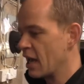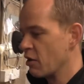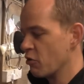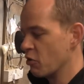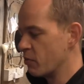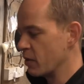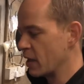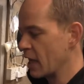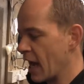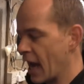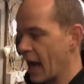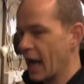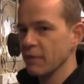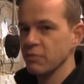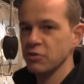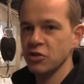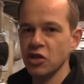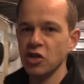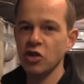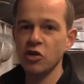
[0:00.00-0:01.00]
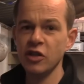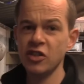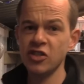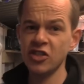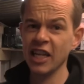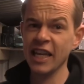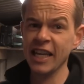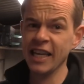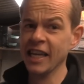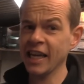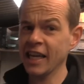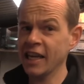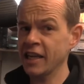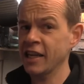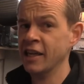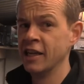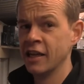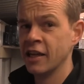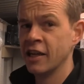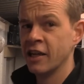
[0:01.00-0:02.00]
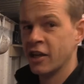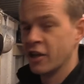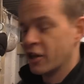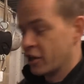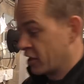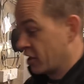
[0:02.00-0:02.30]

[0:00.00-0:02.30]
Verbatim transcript: it would be absolutely stinking. Yeah.